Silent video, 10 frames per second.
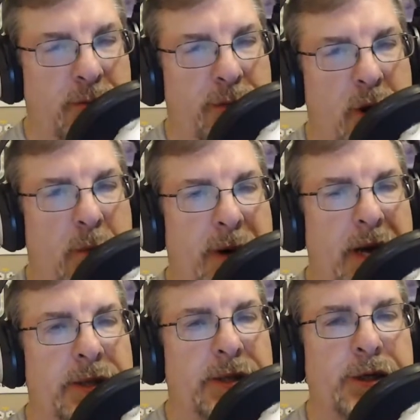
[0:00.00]
beta
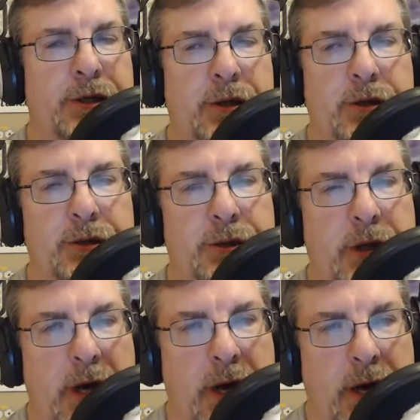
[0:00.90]
testers
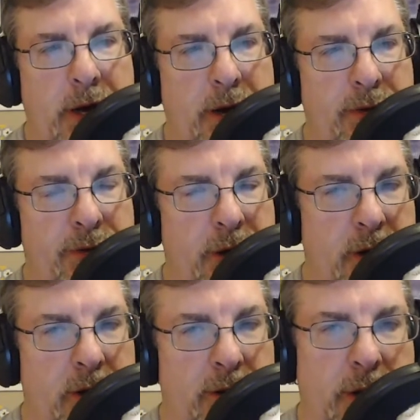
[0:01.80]

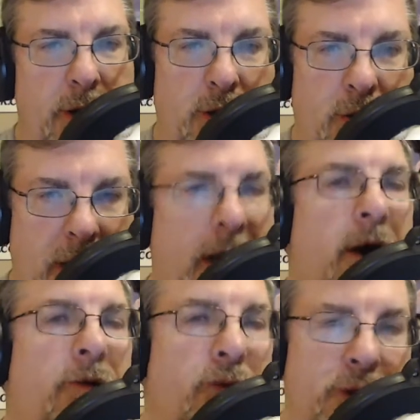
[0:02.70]
that you
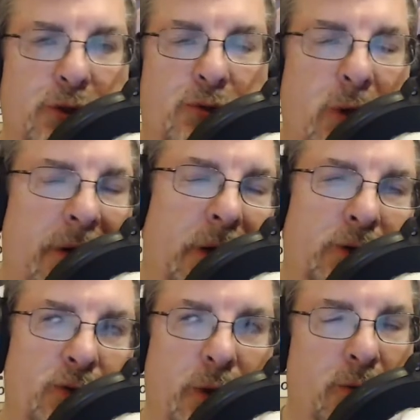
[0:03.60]
have, which is, I think it's
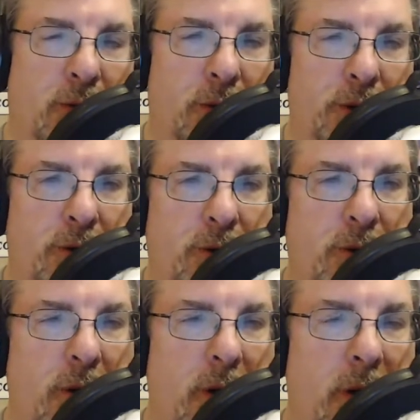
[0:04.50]
really cool that you're
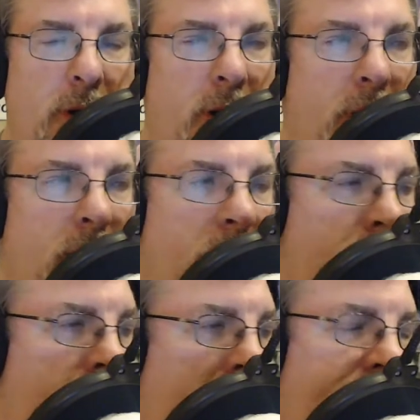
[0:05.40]

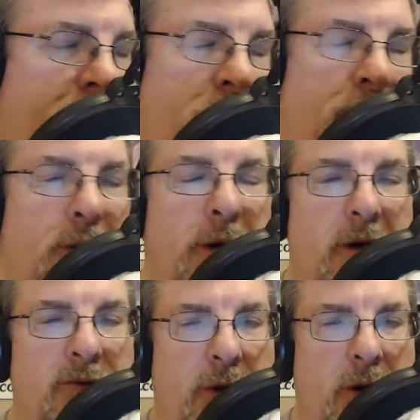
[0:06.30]
have the community
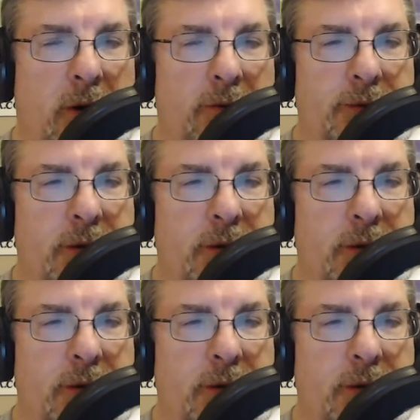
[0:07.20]
involved.